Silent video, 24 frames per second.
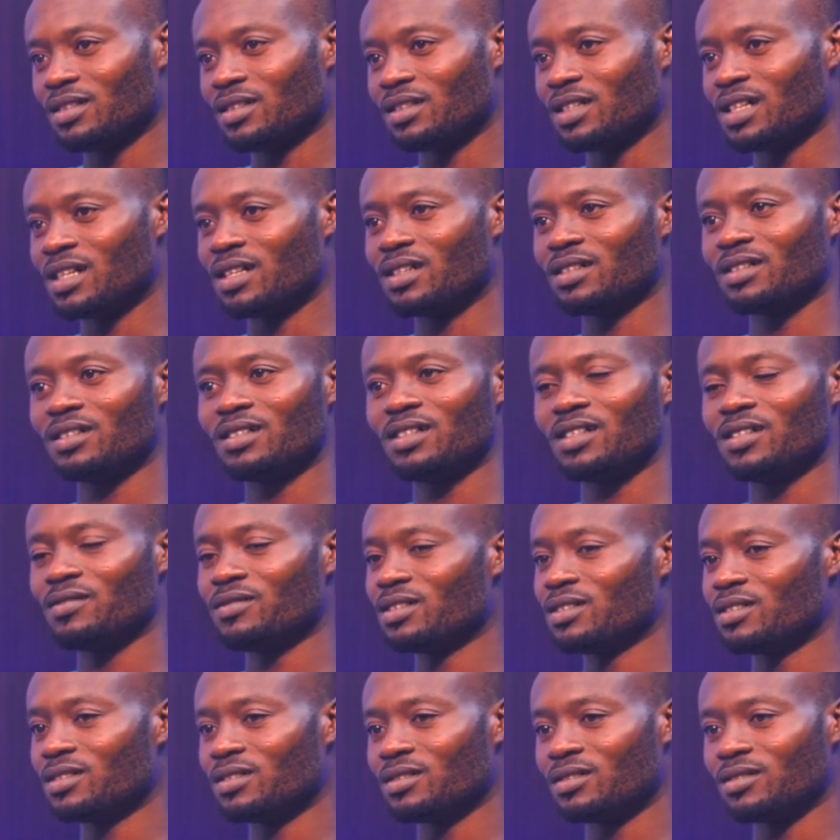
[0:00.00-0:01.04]
Like,
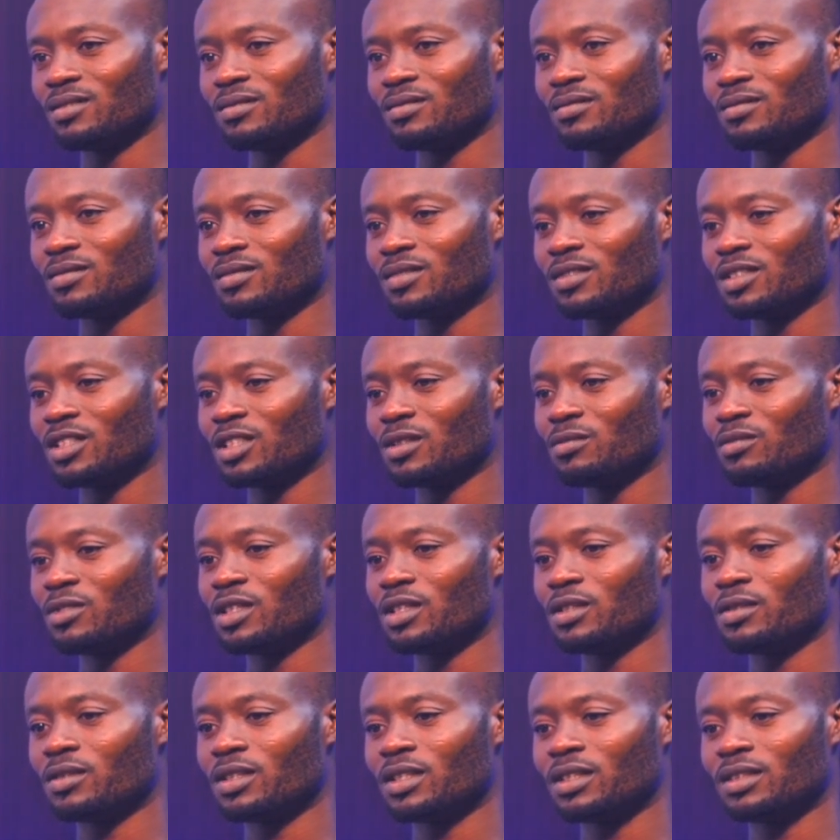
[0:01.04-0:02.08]
everything came
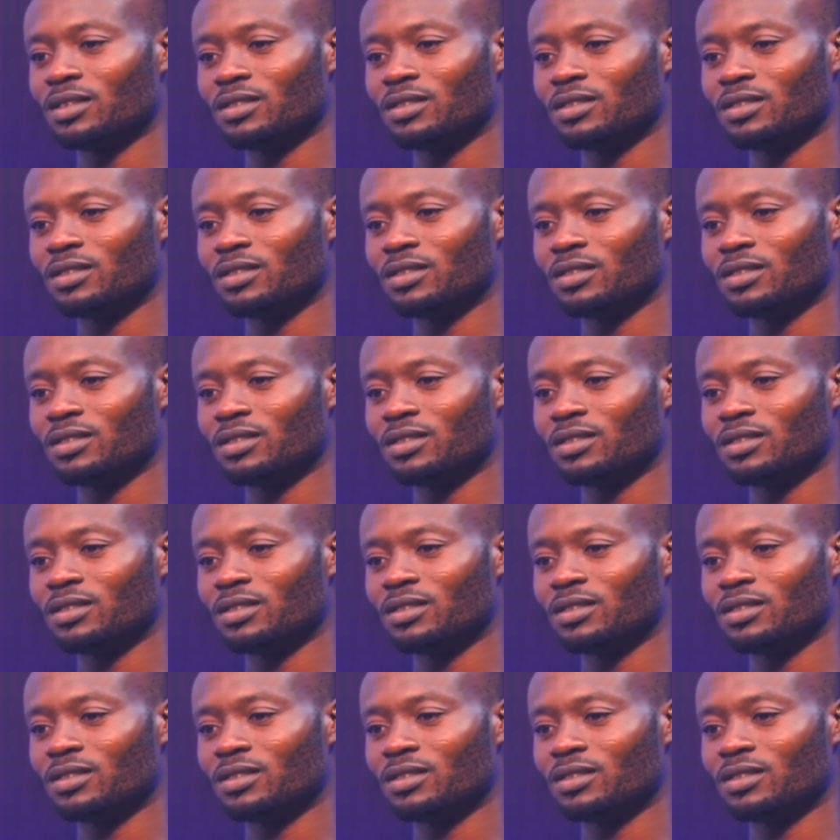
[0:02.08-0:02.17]
down.